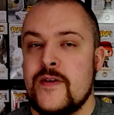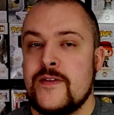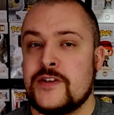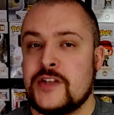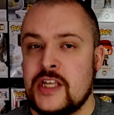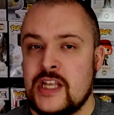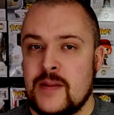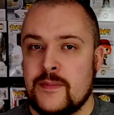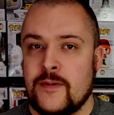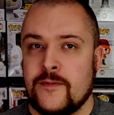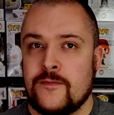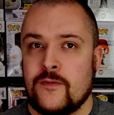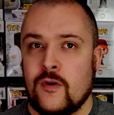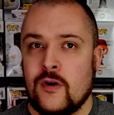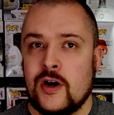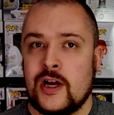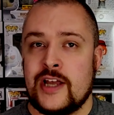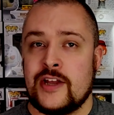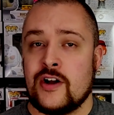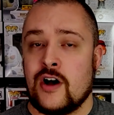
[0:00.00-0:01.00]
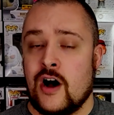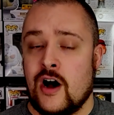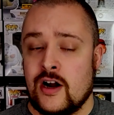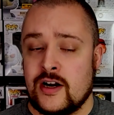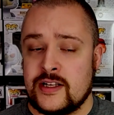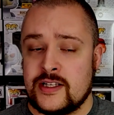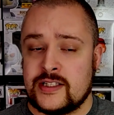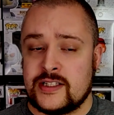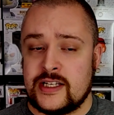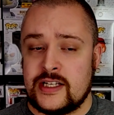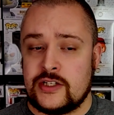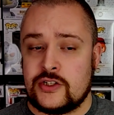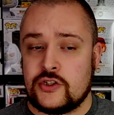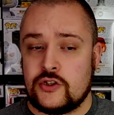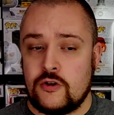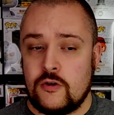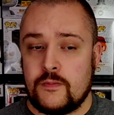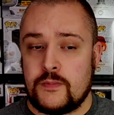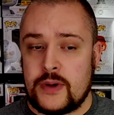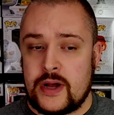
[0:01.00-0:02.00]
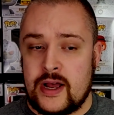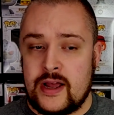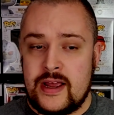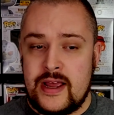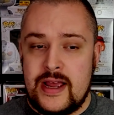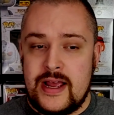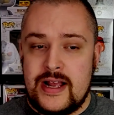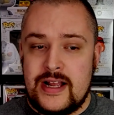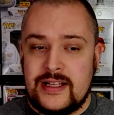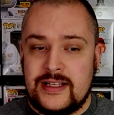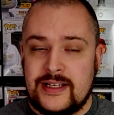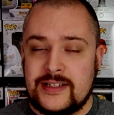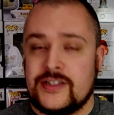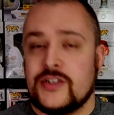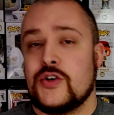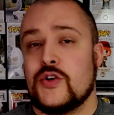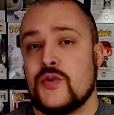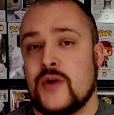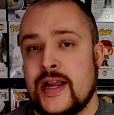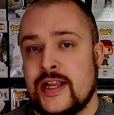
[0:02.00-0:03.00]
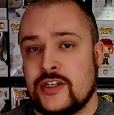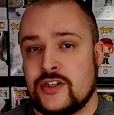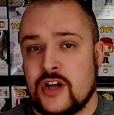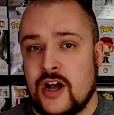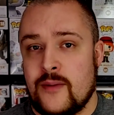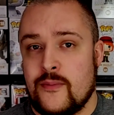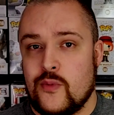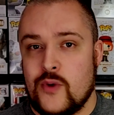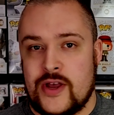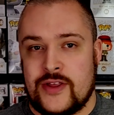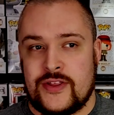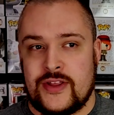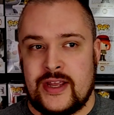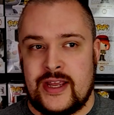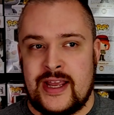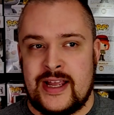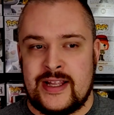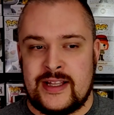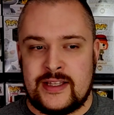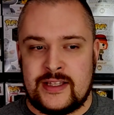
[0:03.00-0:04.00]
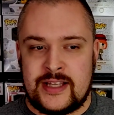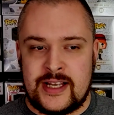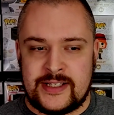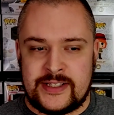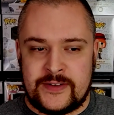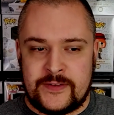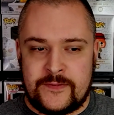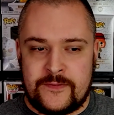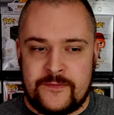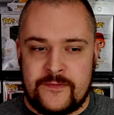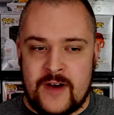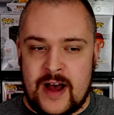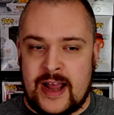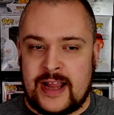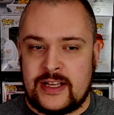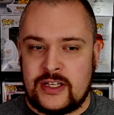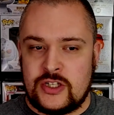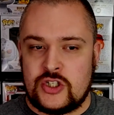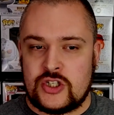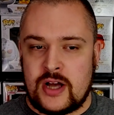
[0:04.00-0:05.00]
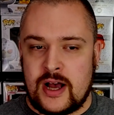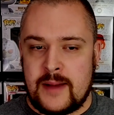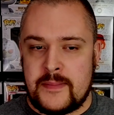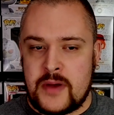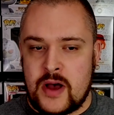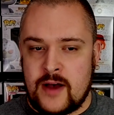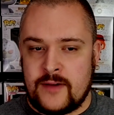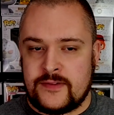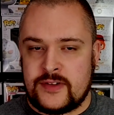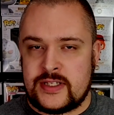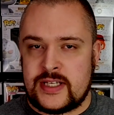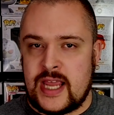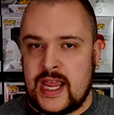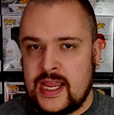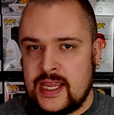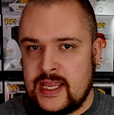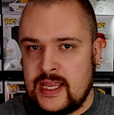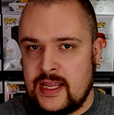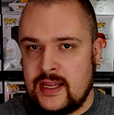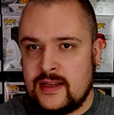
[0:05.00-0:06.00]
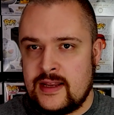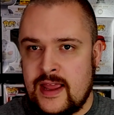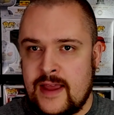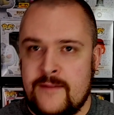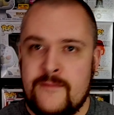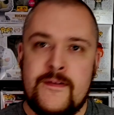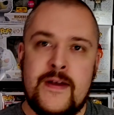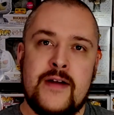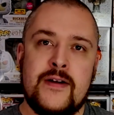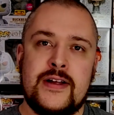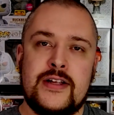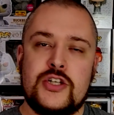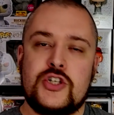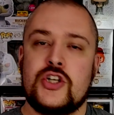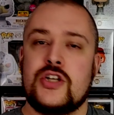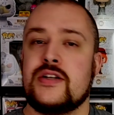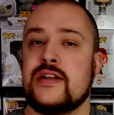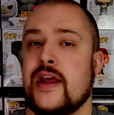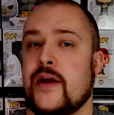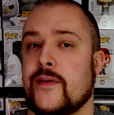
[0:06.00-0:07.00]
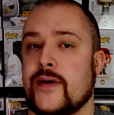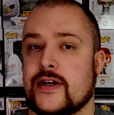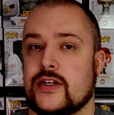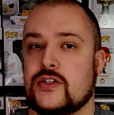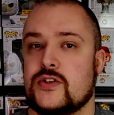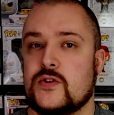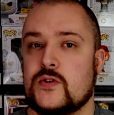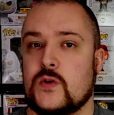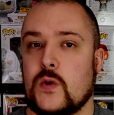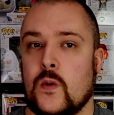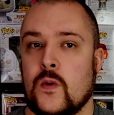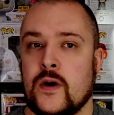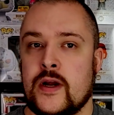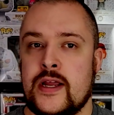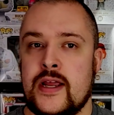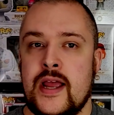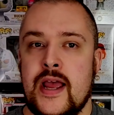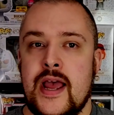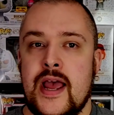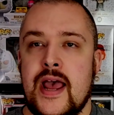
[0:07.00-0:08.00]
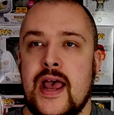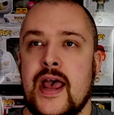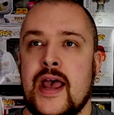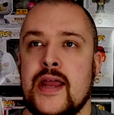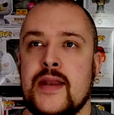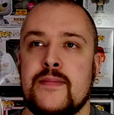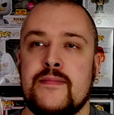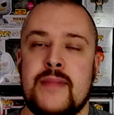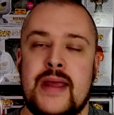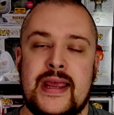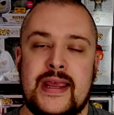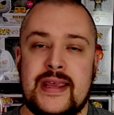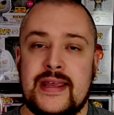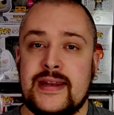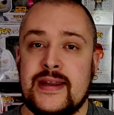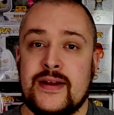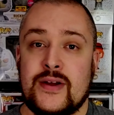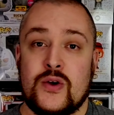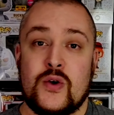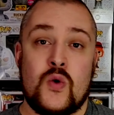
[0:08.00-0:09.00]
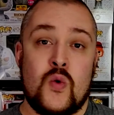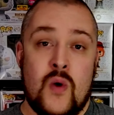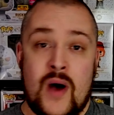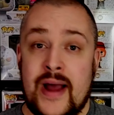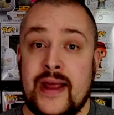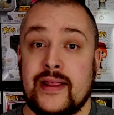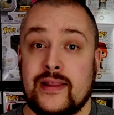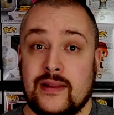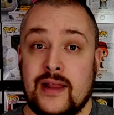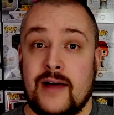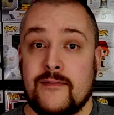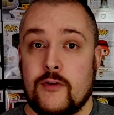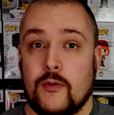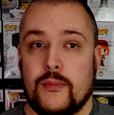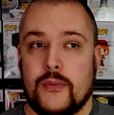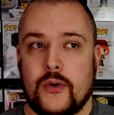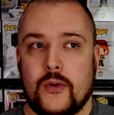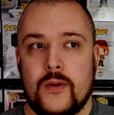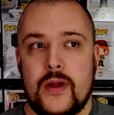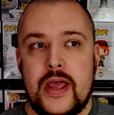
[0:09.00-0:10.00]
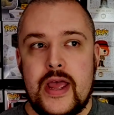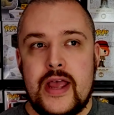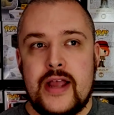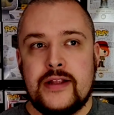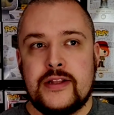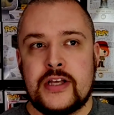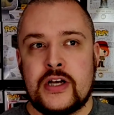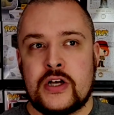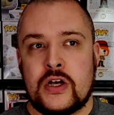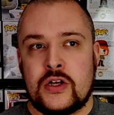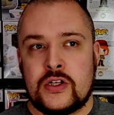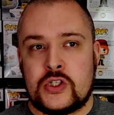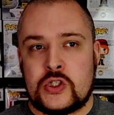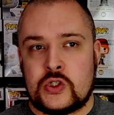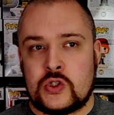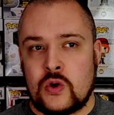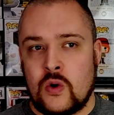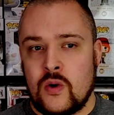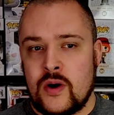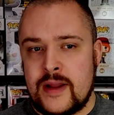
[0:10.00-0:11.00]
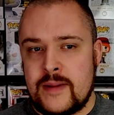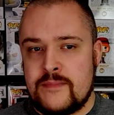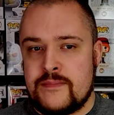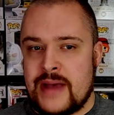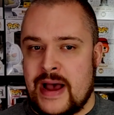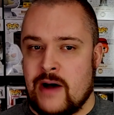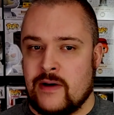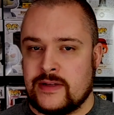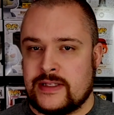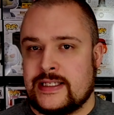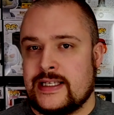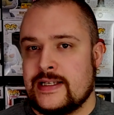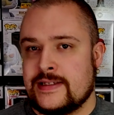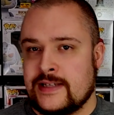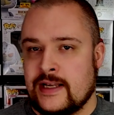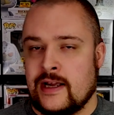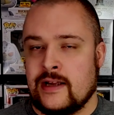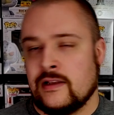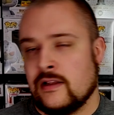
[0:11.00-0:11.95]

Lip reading: We've seen it before, and honestly, Chupa does a great job with it. It does a fine job of taking a very generic story and making it quite lovable. The story balances